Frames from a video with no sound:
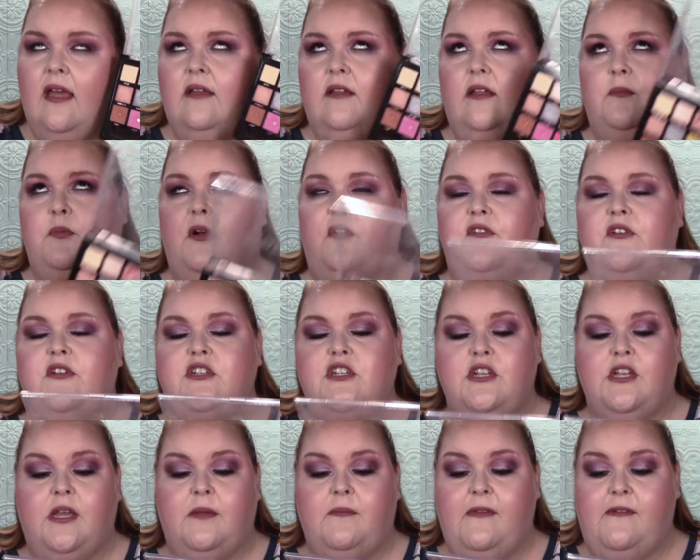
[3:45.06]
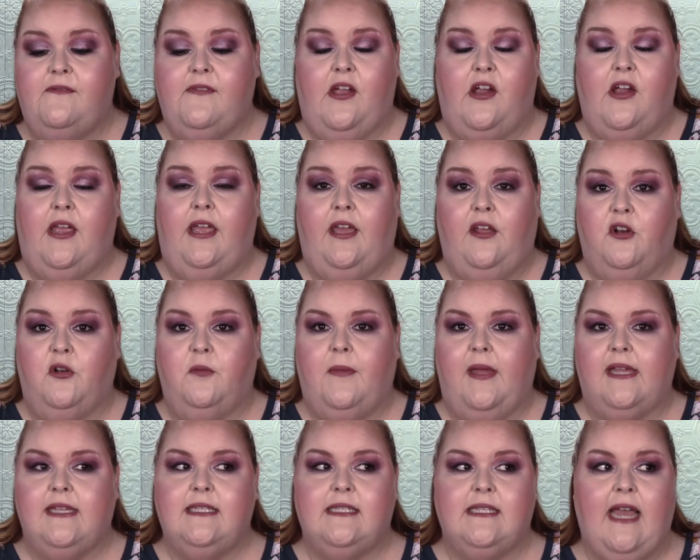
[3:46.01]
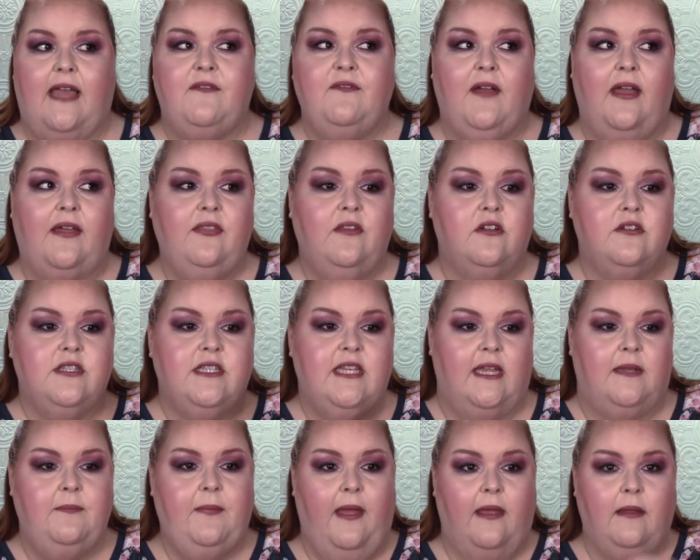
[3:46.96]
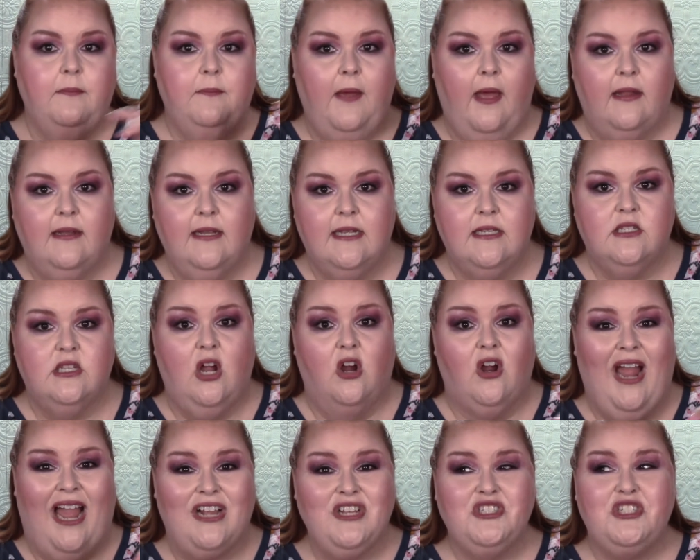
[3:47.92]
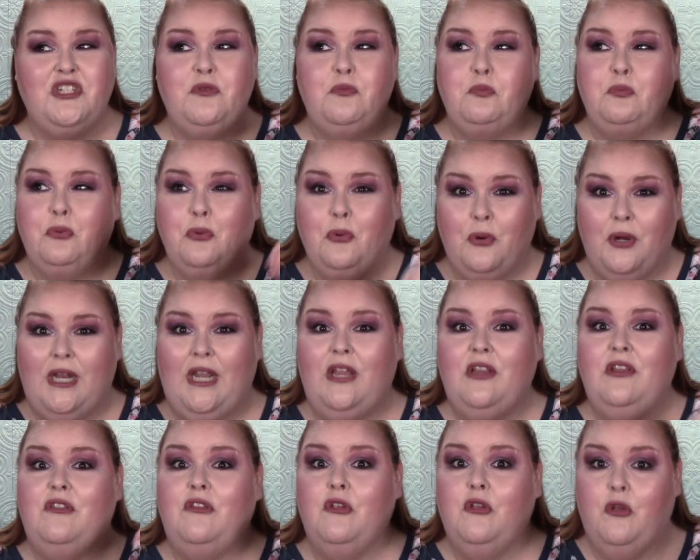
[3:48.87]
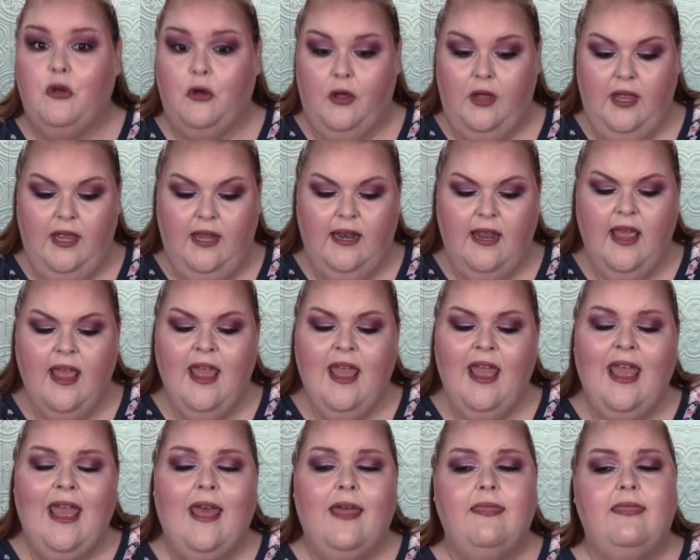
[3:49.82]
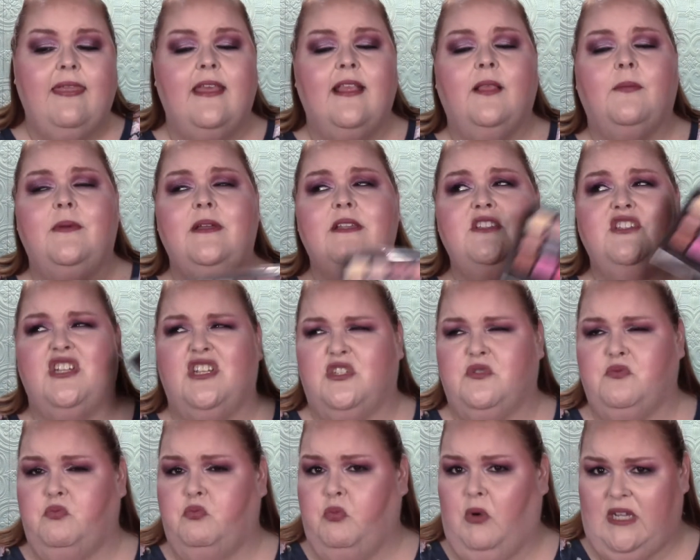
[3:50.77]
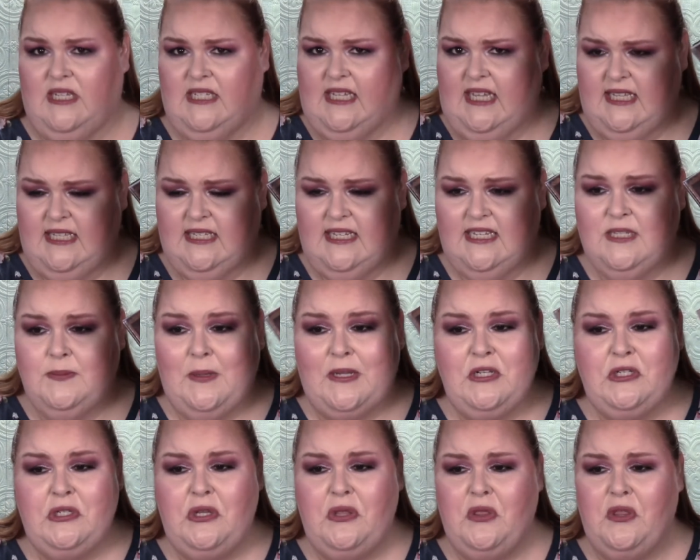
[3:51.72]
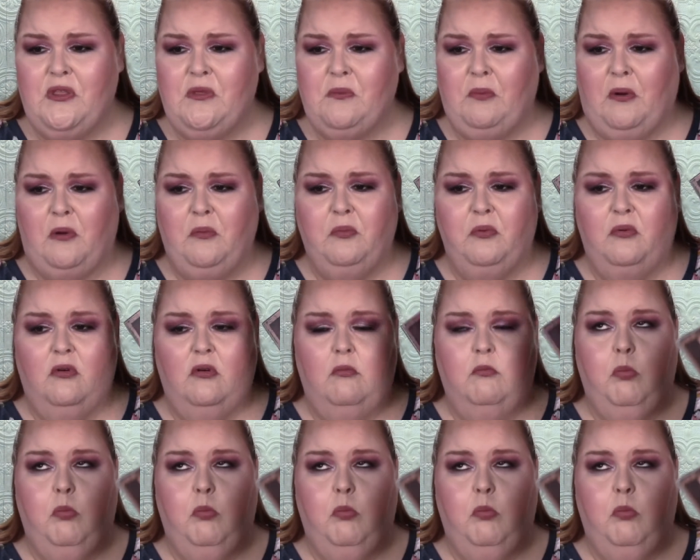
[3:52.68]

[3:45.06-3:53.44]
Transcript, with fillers: Profusion can be very hit or miss. I find their tin pan palettes are actually pretty good. This one just wasn't, especially this purple.